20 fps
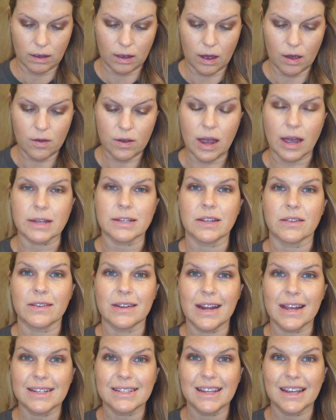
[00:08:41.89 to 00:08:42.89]
Okay, so the
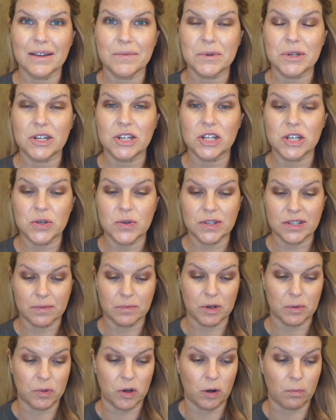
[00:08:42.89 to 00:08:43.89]
next thing I'm gonna do is I'm
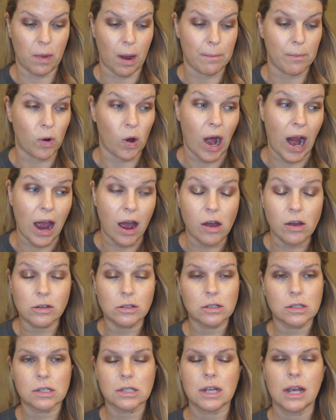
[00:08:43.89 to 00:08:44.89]
gonna put on my
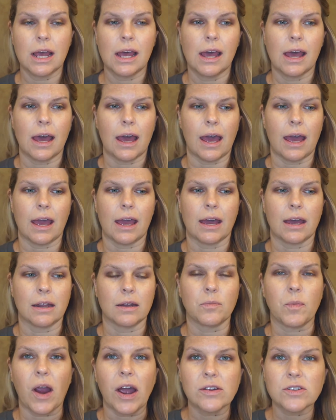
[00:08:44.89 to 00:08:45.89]
brows.
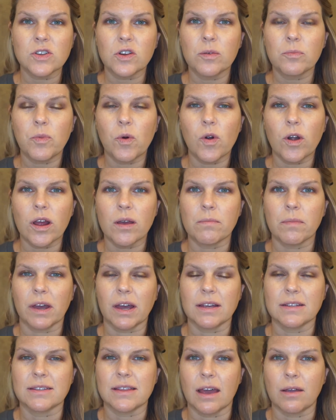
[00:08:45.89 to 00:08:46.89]
And brows are important
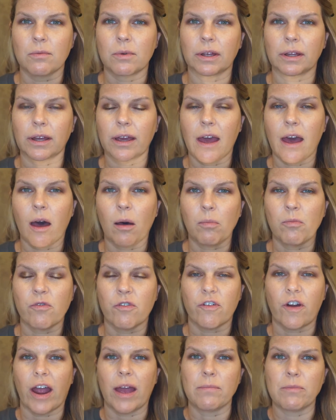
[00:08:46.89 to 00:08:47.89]
because they really help
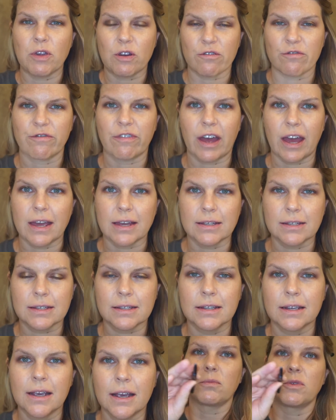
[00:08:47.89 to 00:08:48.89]
frame your
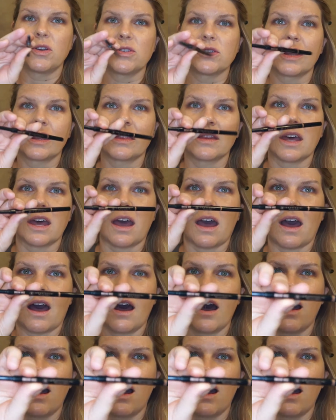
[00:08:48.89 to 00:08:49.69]
face. I'm using the